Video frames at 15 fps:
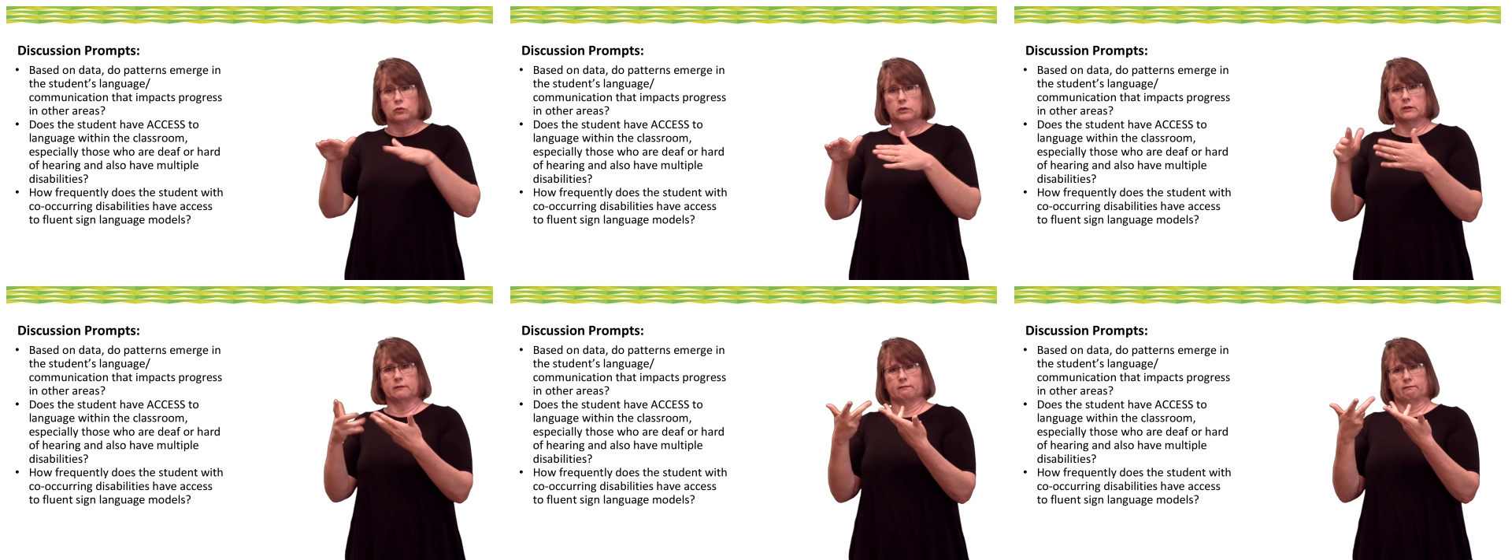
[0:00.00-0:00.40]

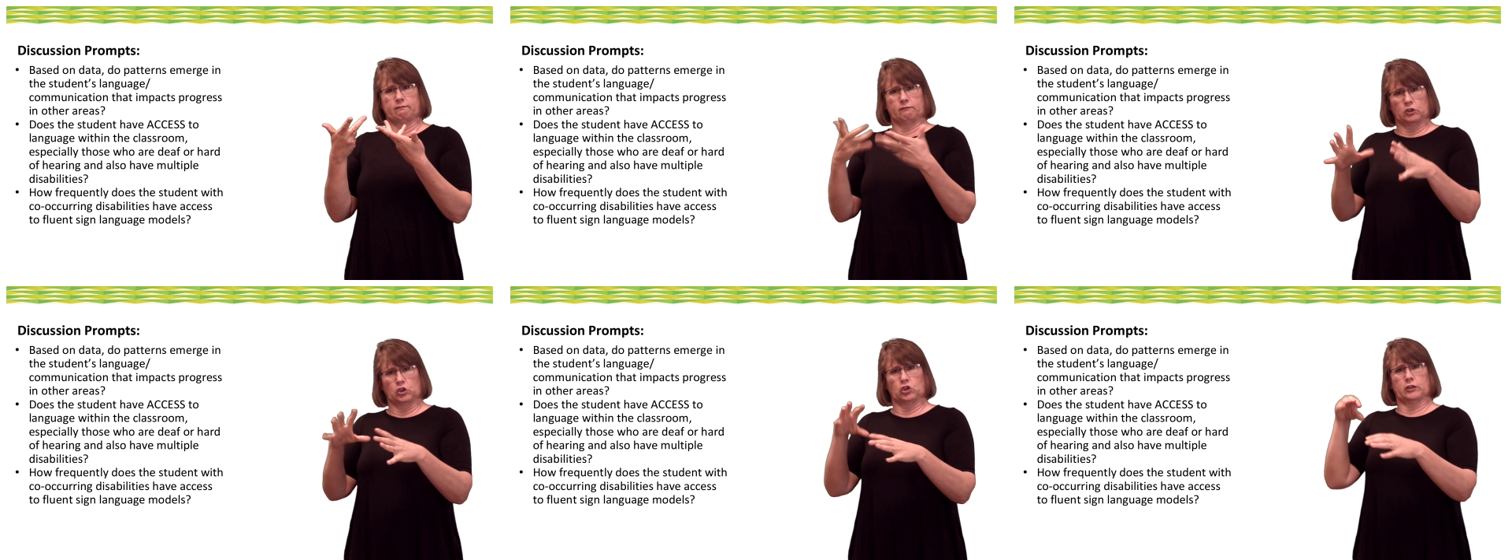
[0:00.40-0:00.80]
For
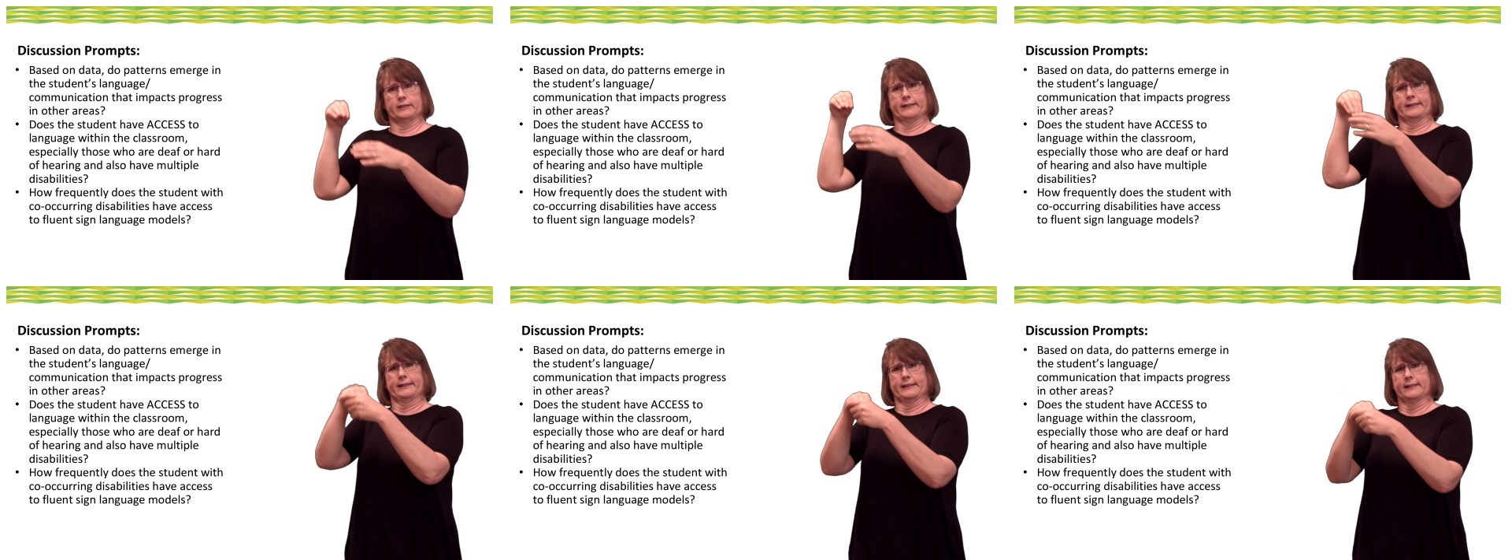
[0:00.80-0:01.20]
other
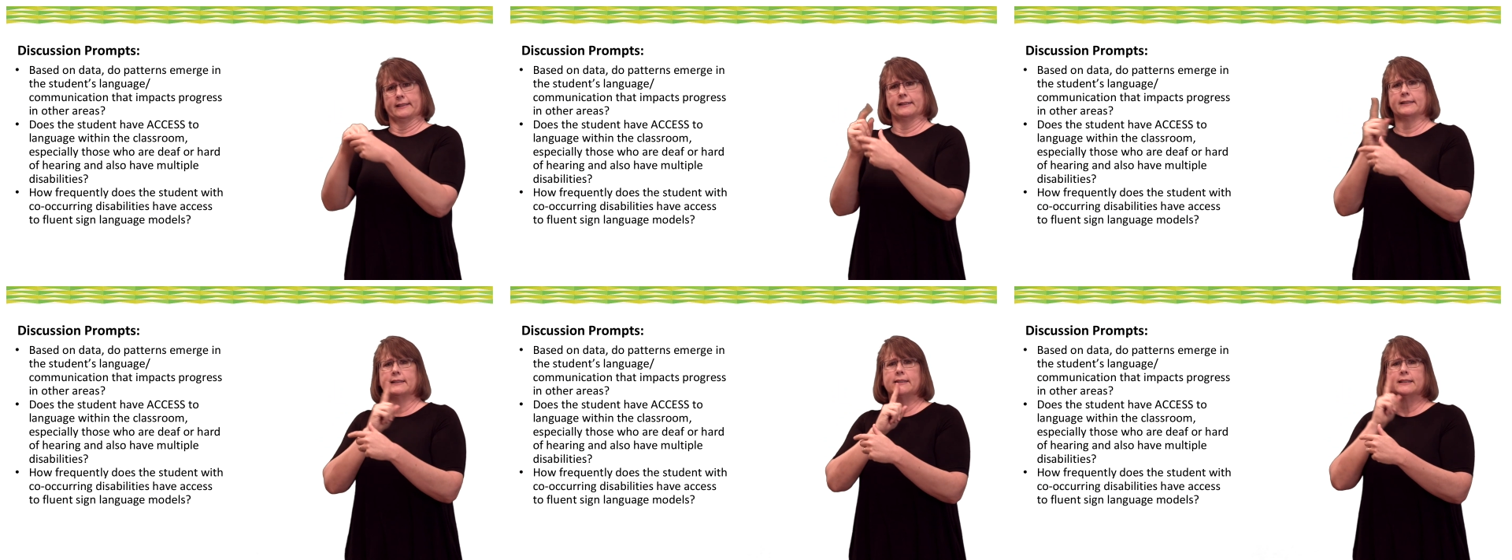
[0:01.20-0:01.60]
students
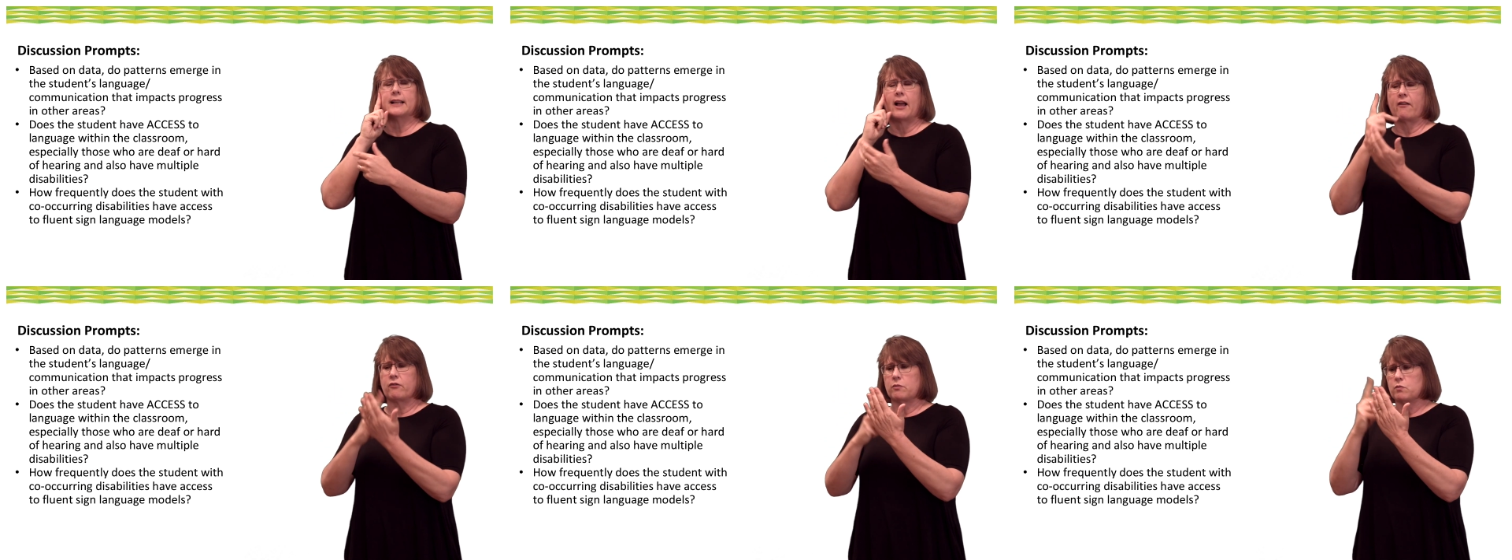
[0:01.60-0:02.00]
already
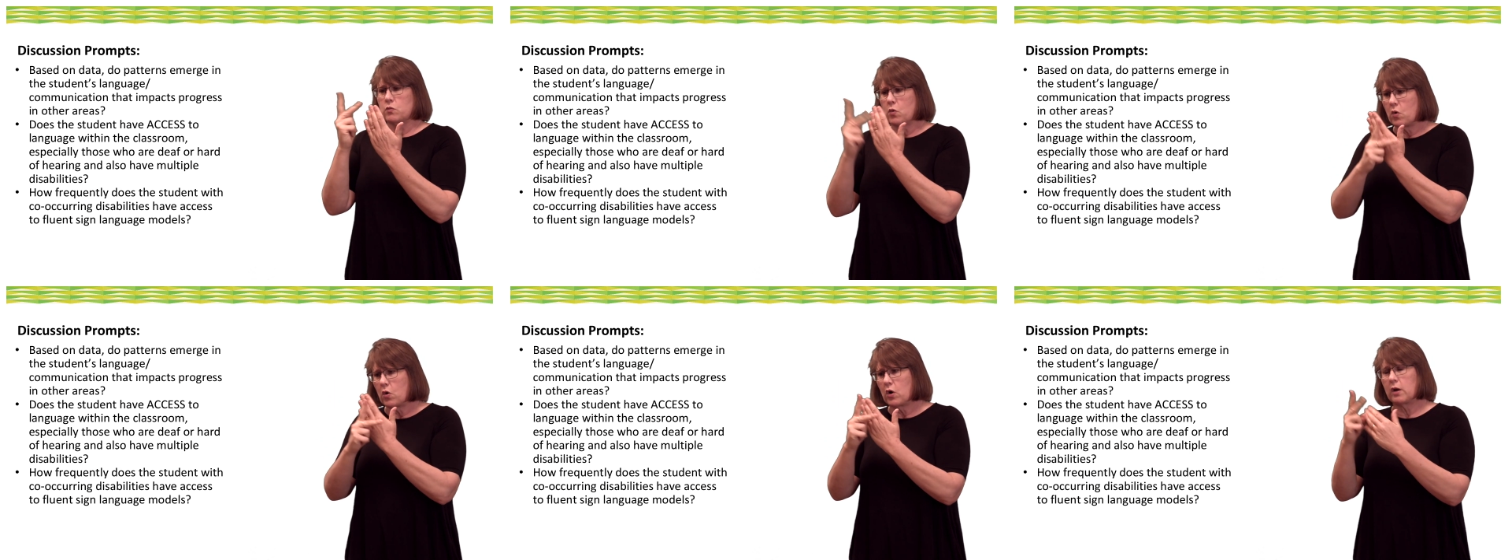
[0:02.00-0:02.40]
in
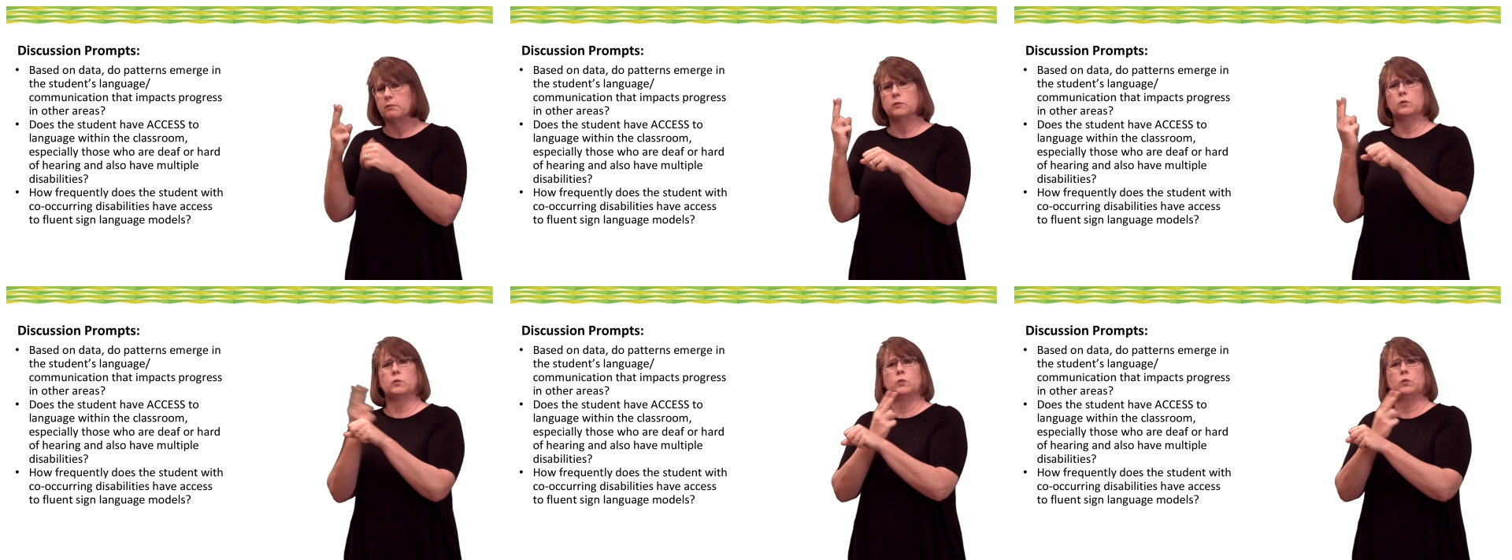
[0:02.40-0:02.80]
programs for
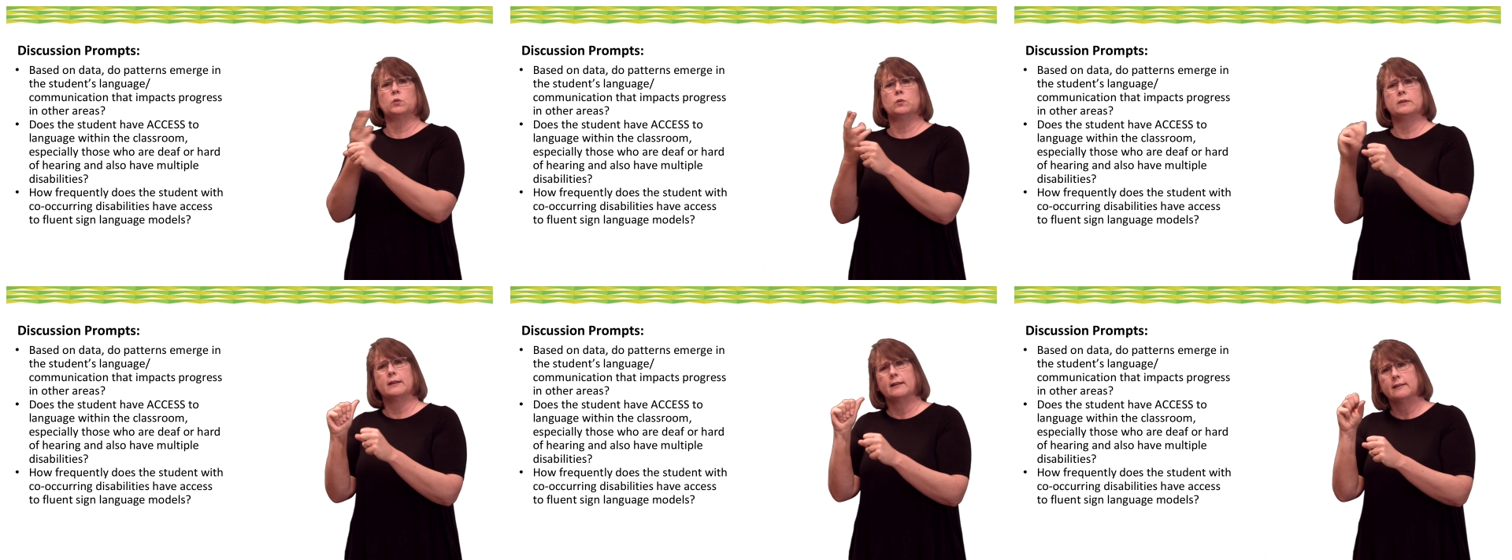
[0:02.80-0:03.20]
deaf
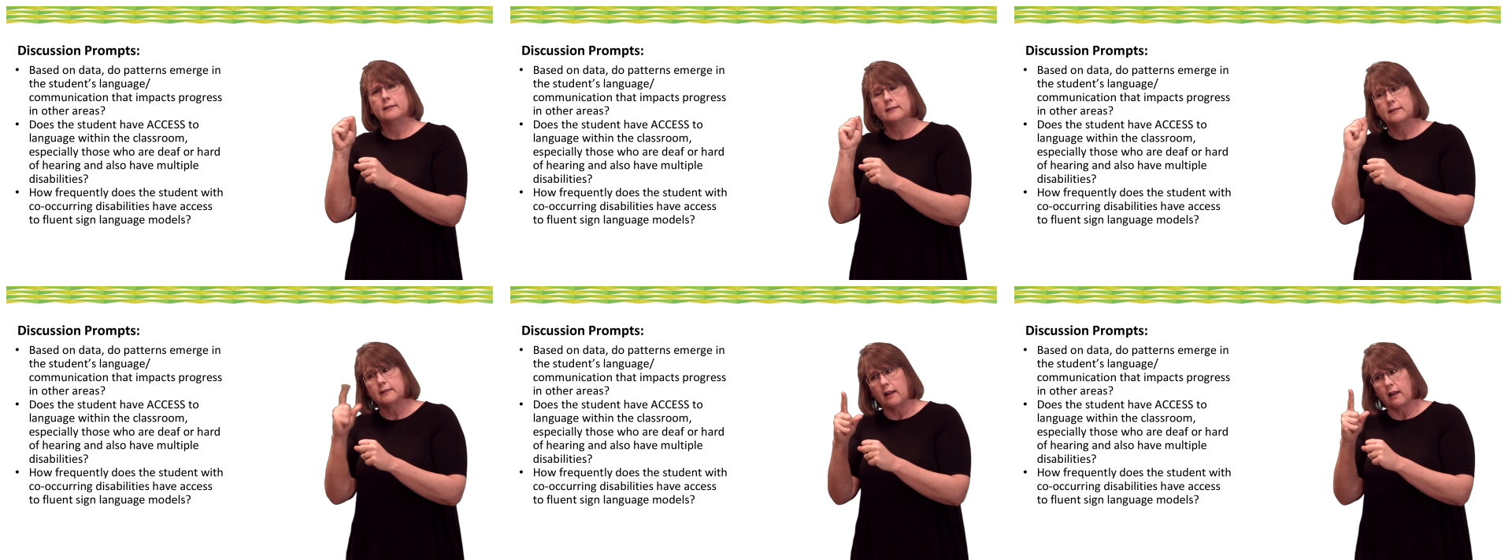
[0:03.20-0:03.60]
students
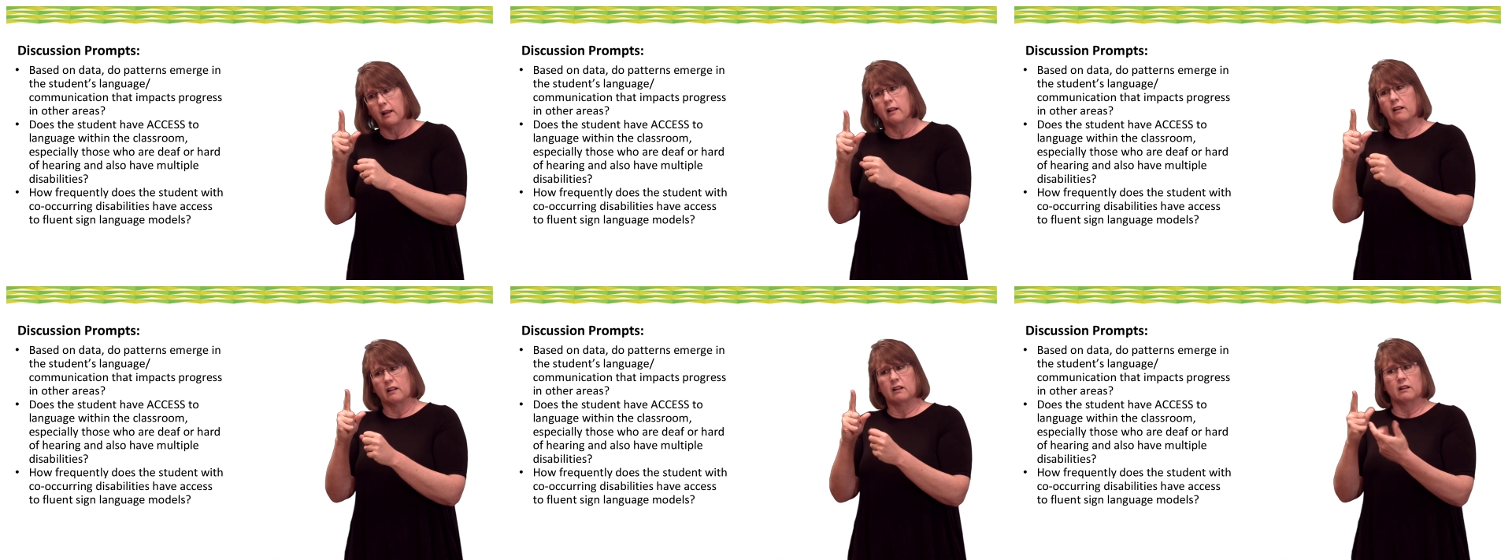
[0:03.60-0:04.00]
using
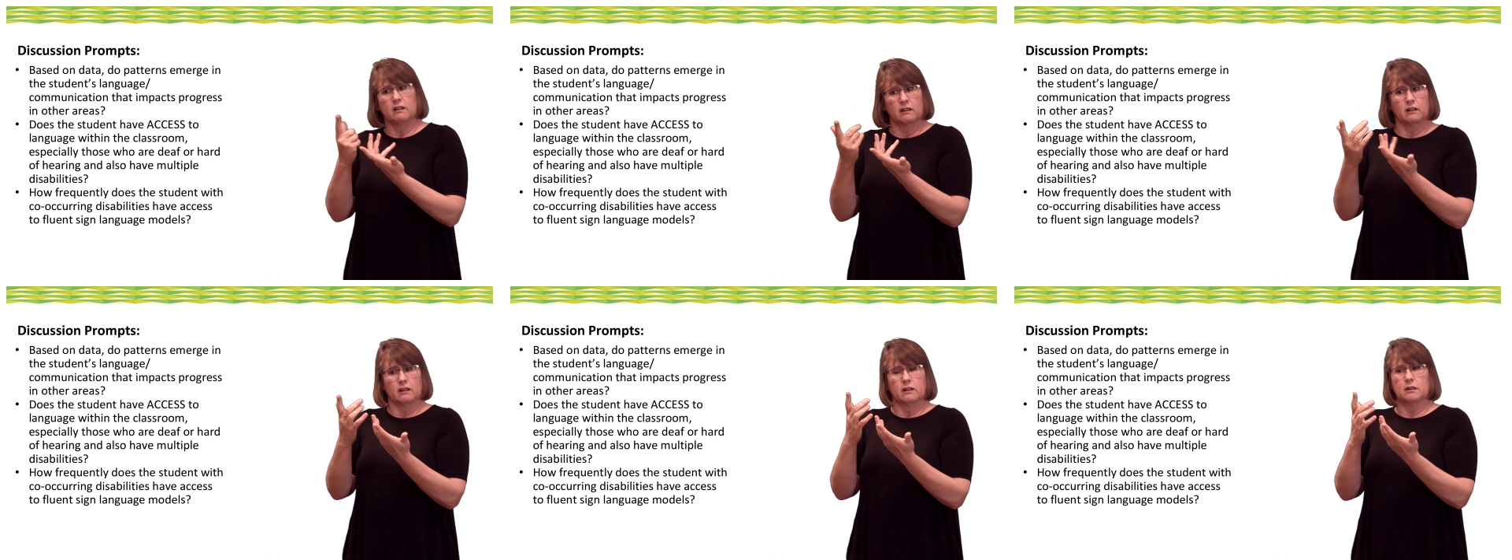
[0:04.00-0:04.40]

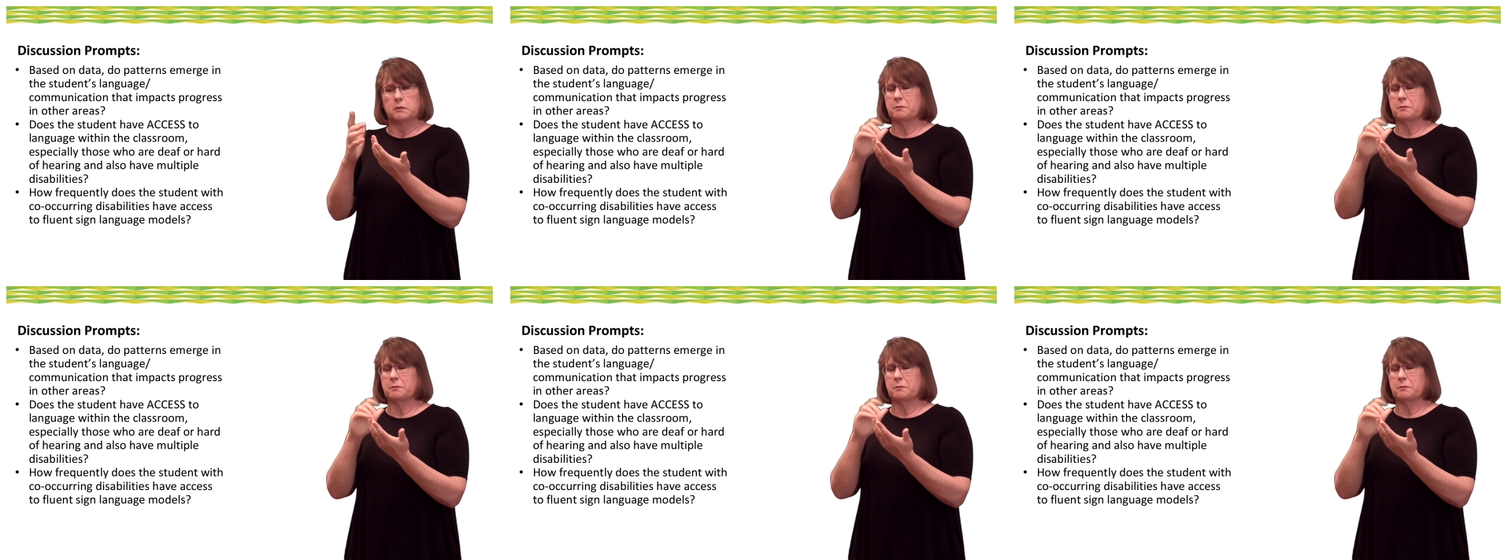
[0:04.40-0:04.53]
ASL,